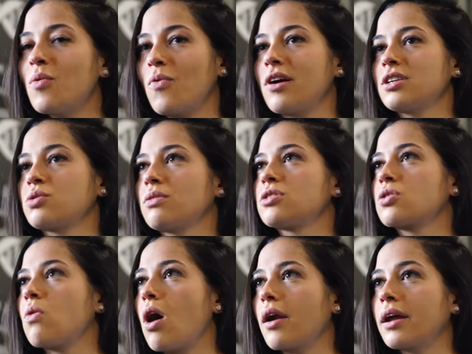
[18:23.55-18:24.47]
Whereas with
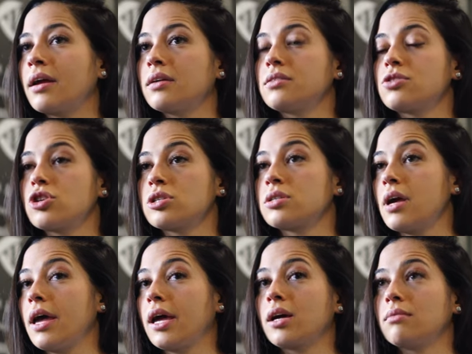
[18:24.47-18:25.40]
squatting, it's just
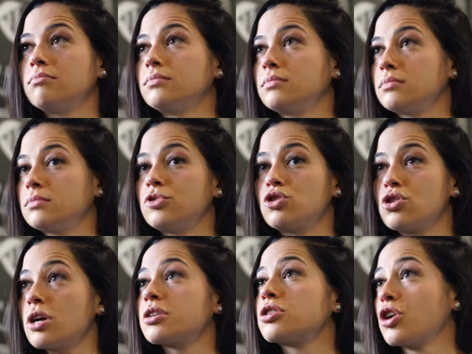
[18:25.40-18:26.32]
like,
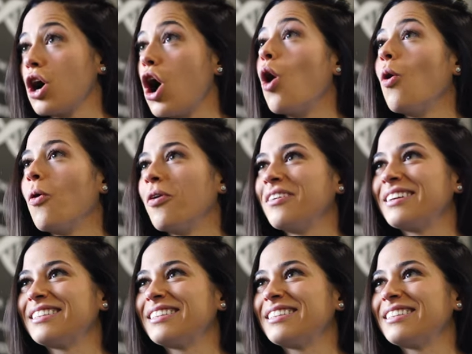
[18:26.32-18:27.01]
just go.